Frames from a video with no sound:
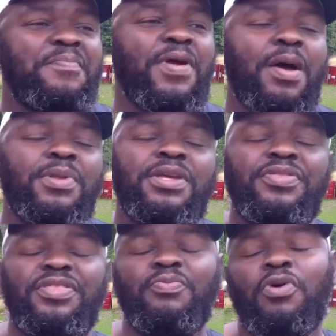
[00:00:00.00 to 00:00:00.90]
probably
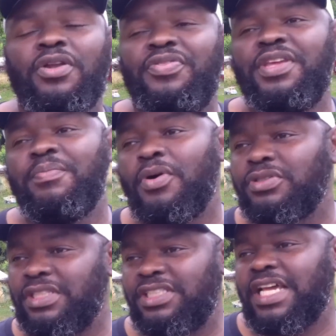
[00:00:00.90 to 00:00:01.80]
one of the
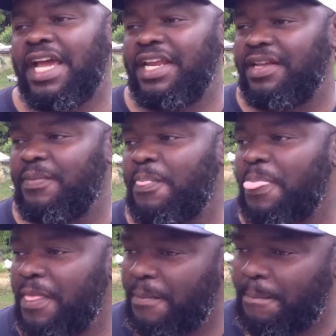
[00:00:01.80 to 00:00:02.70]
most exciting
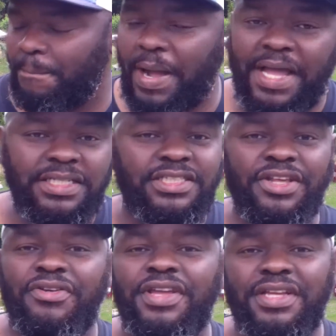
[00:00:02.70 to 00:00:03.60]
bites
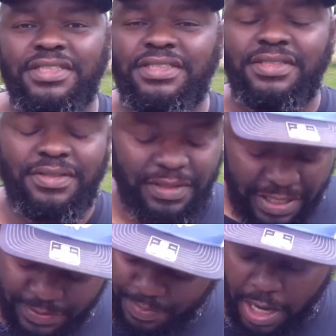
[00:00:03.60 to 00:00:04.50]
there is.
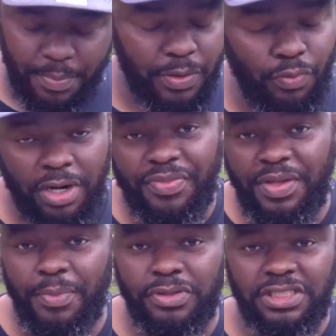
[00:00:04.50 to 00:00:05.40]
It's probably one of the
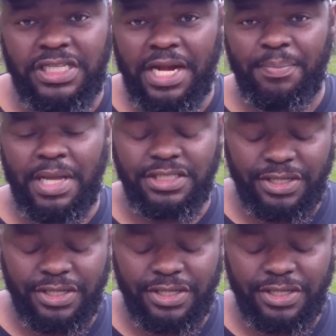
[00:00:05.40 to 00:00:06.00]
most exciting bites